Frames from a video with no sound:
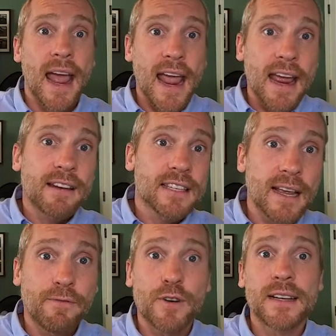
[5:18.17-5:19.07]
And
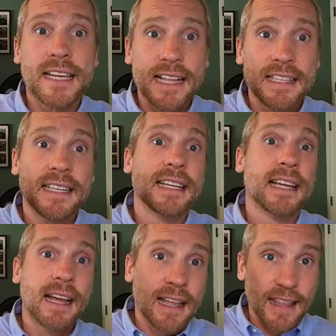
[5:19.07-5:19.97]
same for
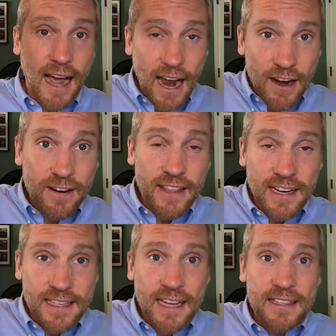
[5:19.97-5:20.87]
intensity. The higher
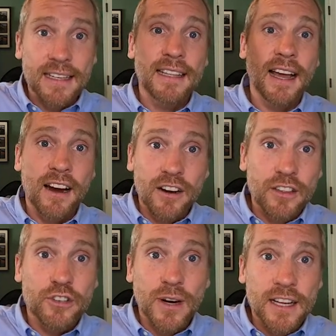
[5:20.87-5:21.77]
the intensity, the
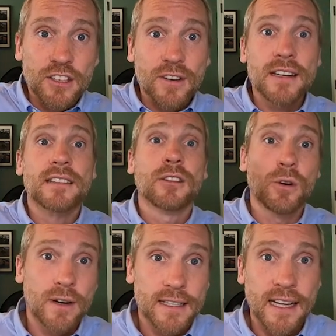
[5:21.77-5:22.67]
higher the training stress,
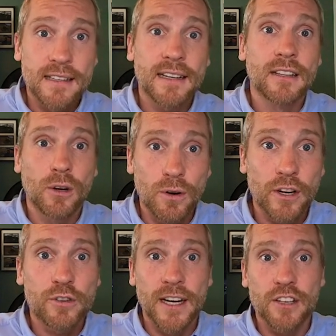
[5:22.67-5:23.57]
lower intensity, lower
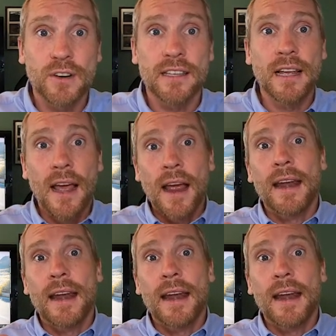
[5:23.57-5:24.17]
the training stress.